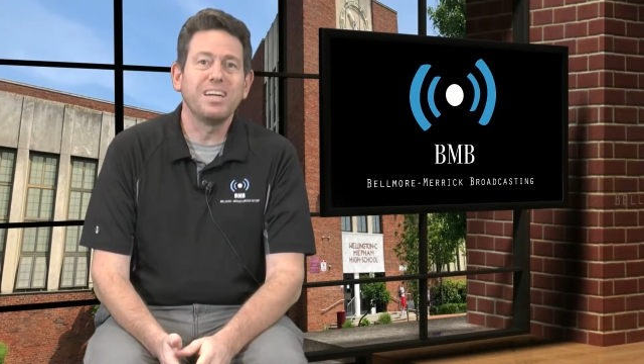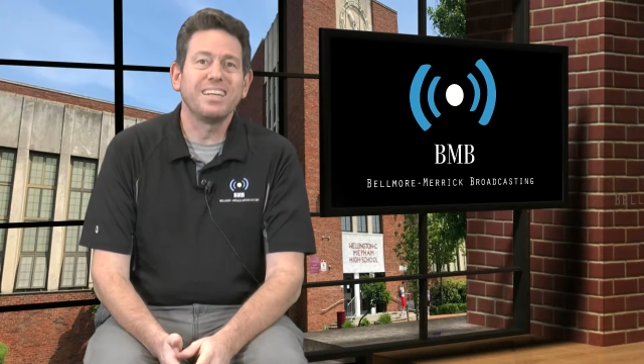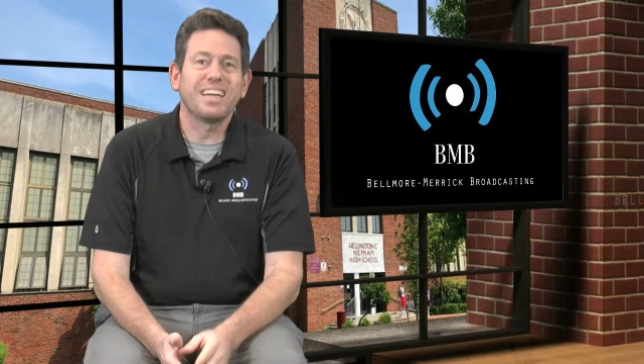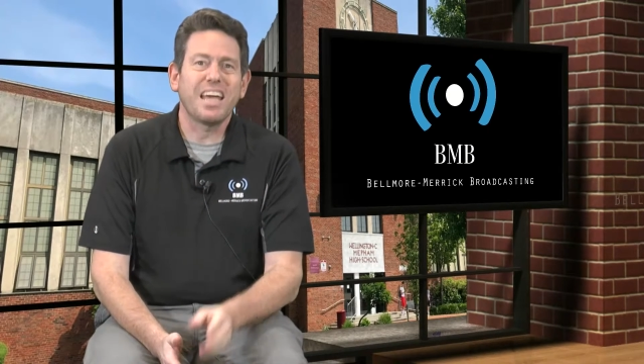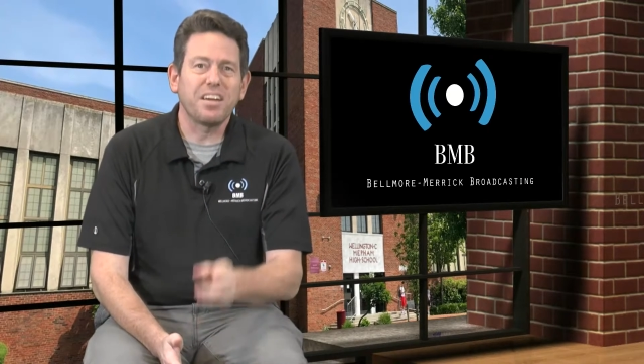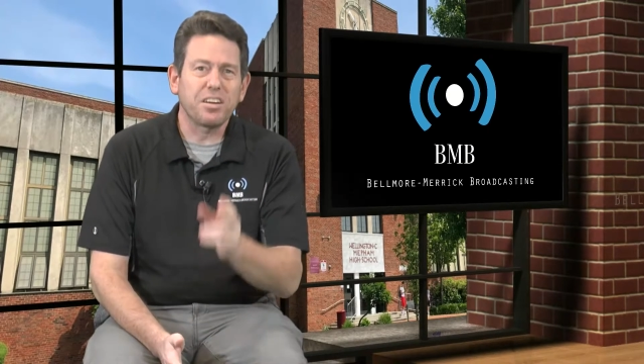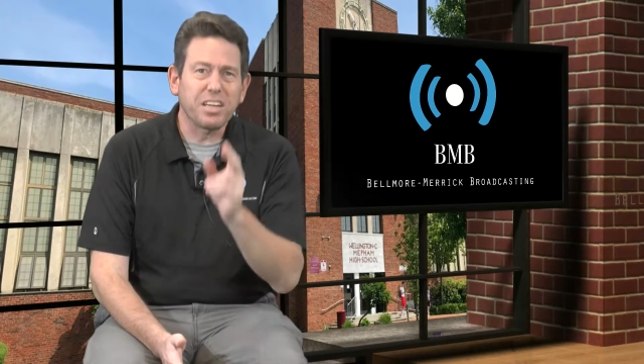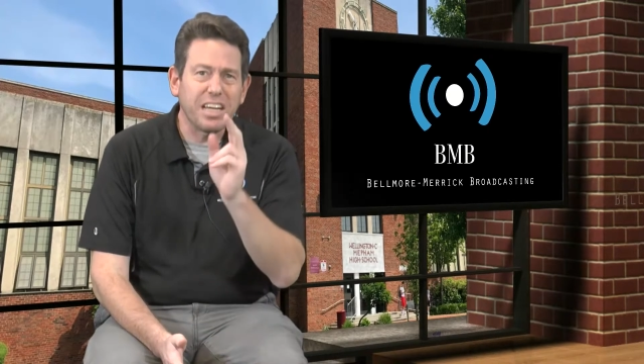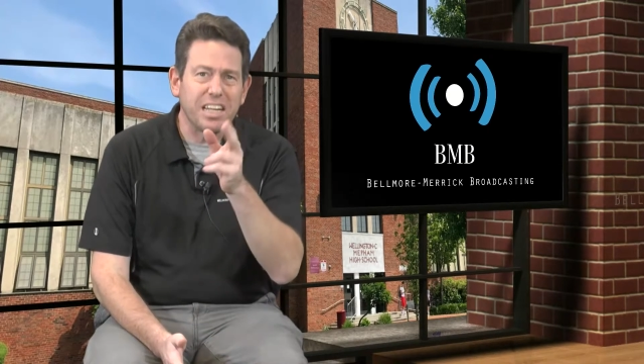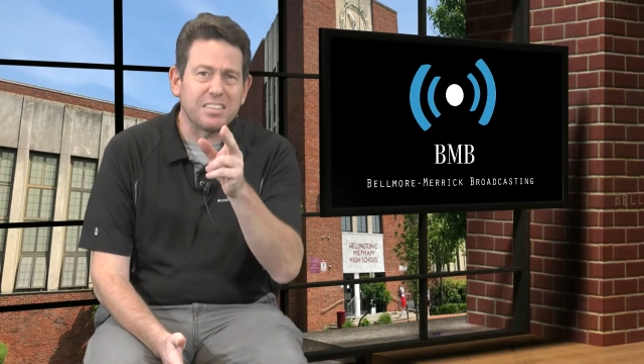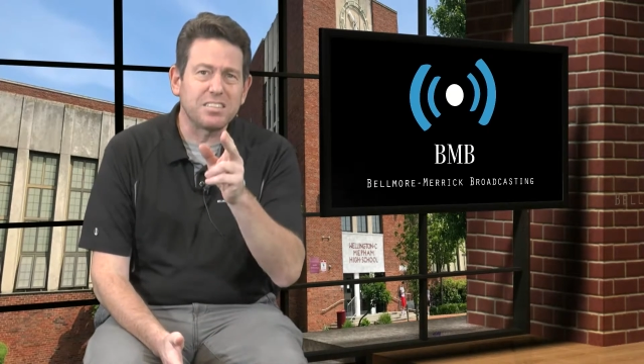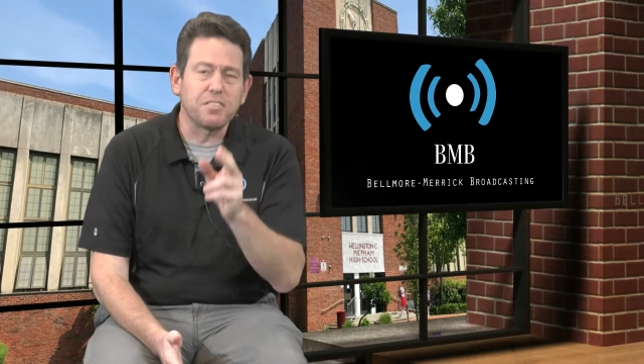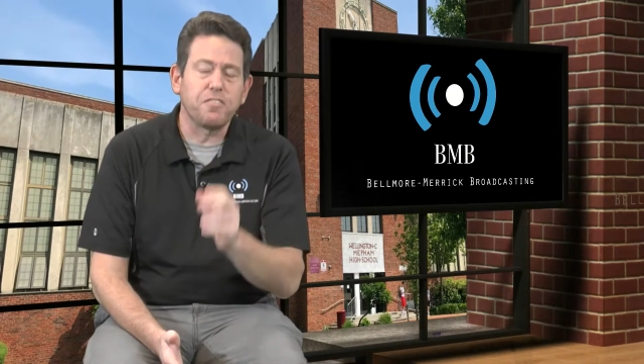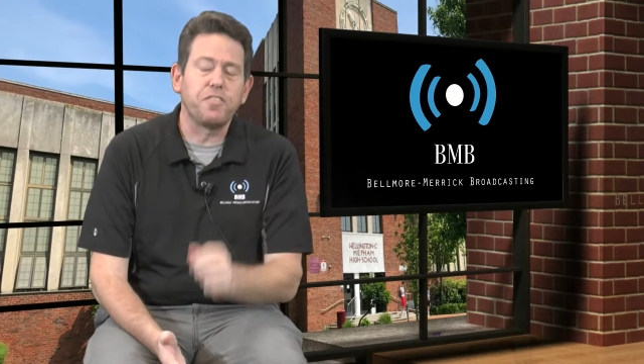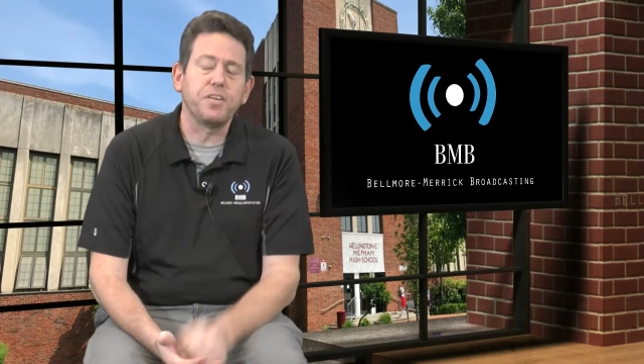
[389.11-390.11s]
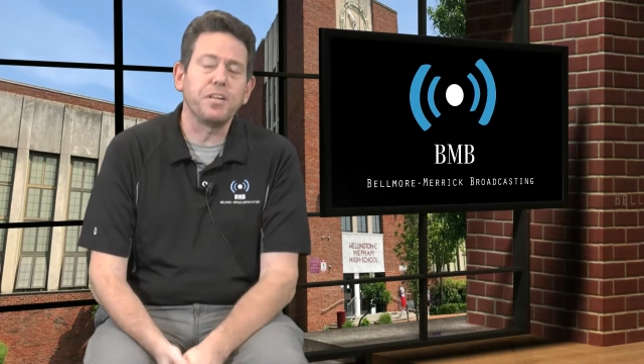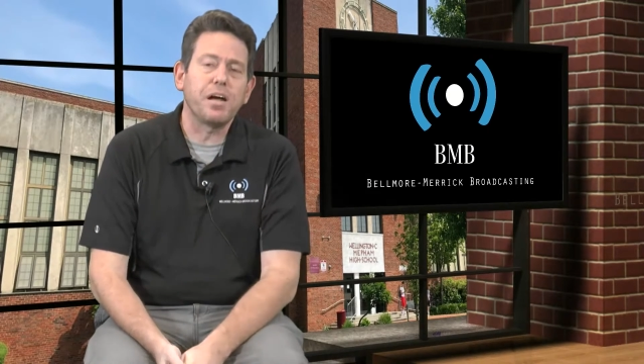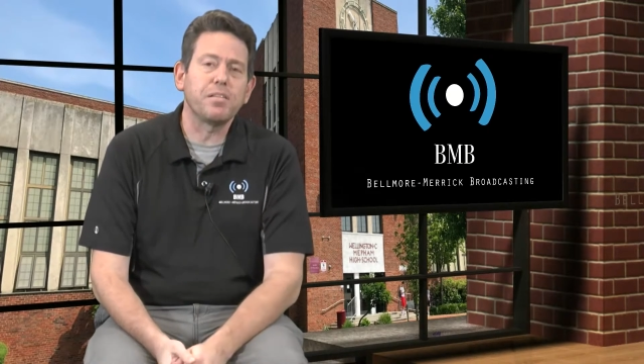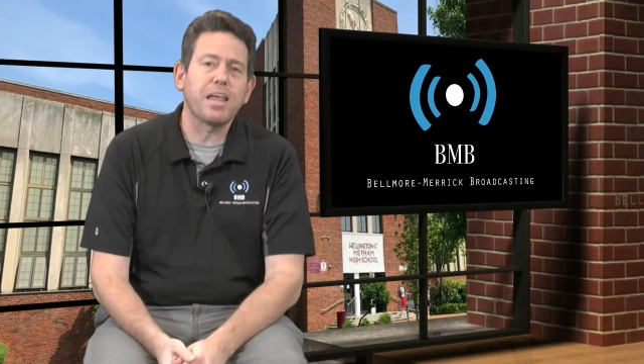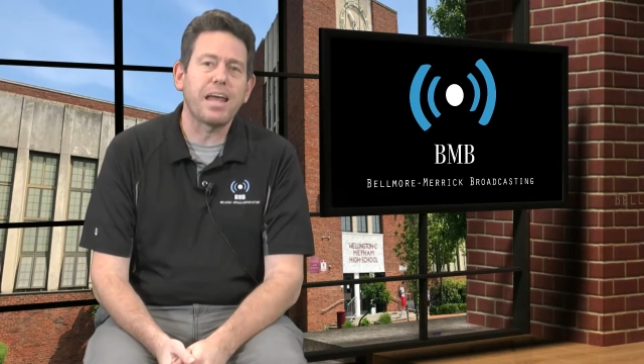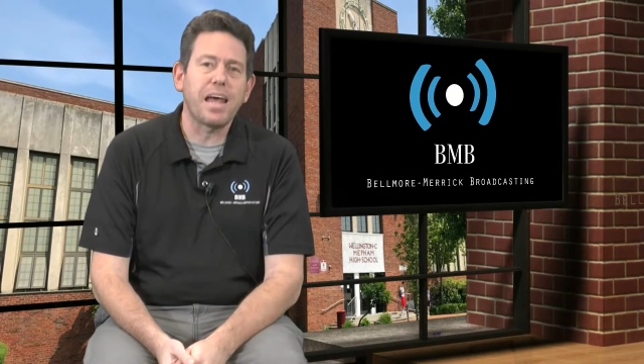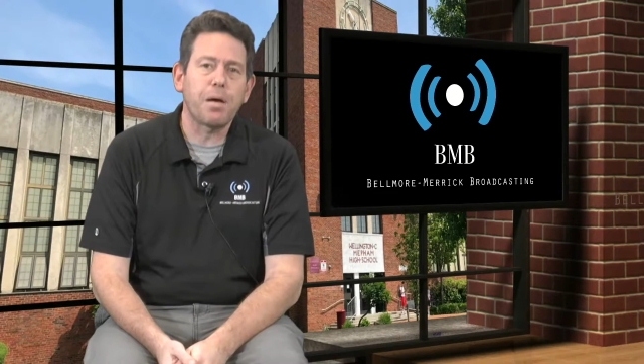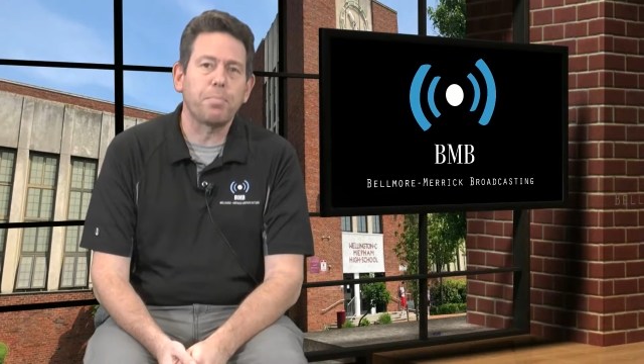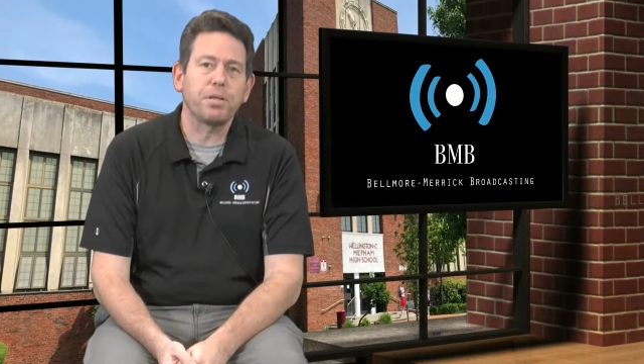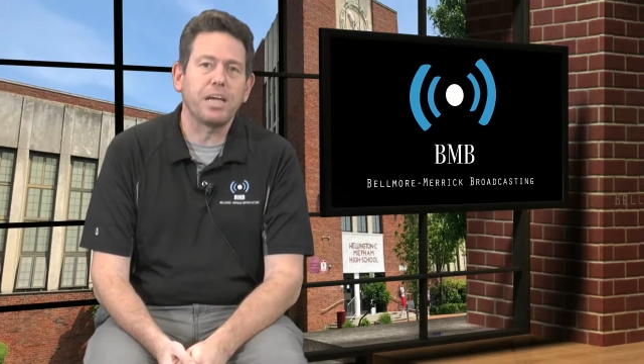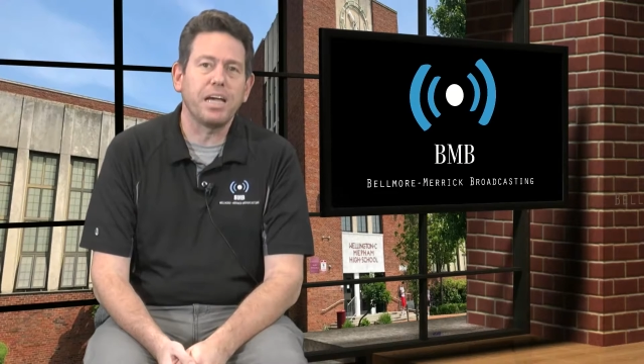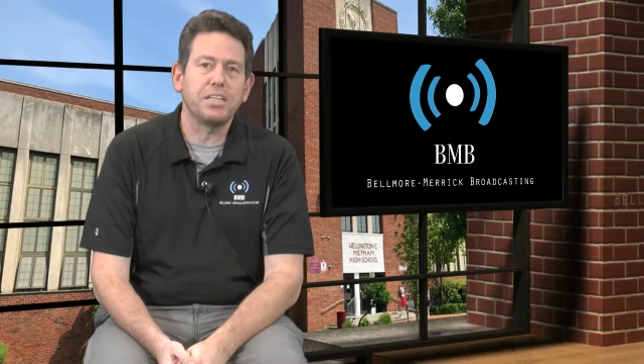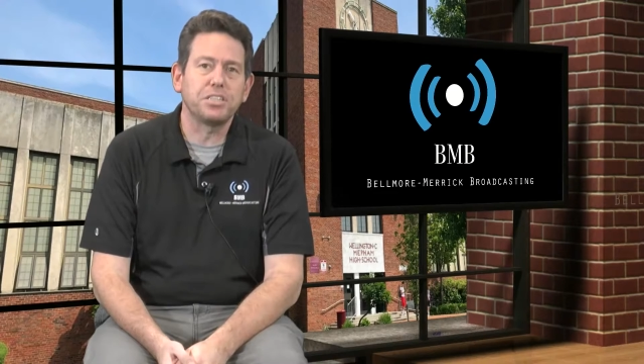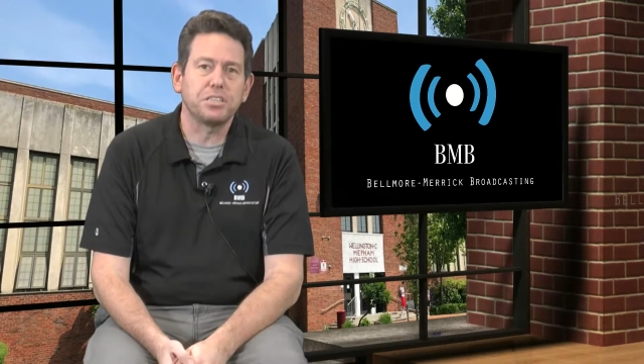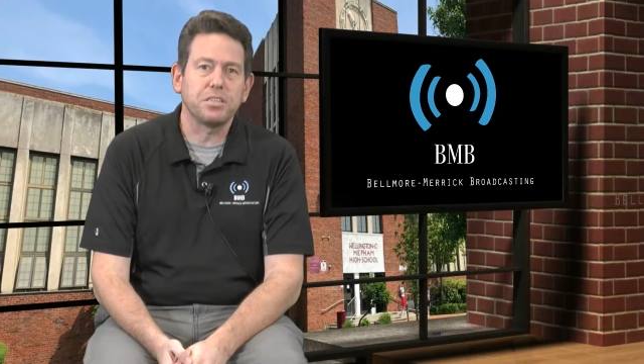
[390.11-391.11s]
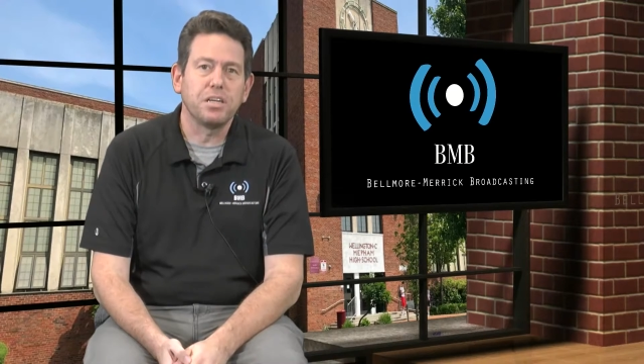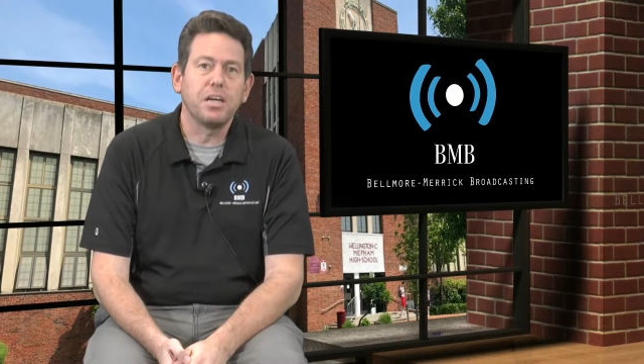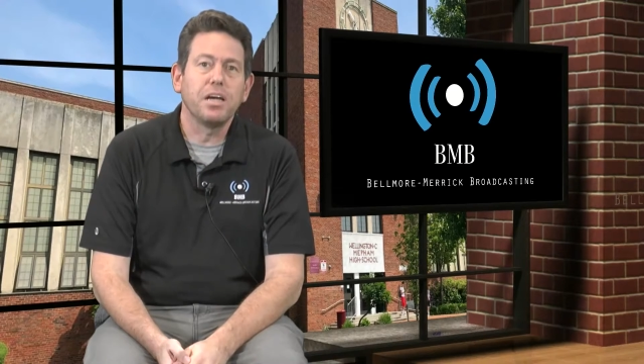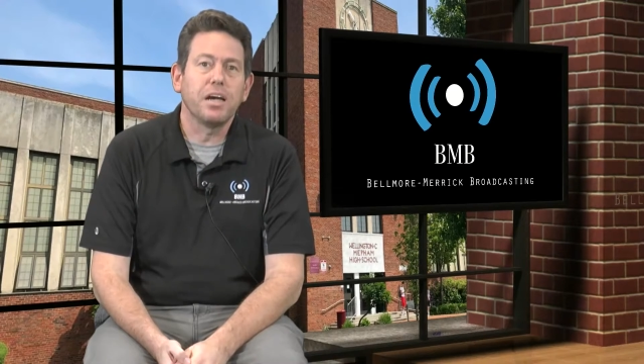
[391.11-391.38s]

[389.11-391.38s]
Get your kids to fill out that application,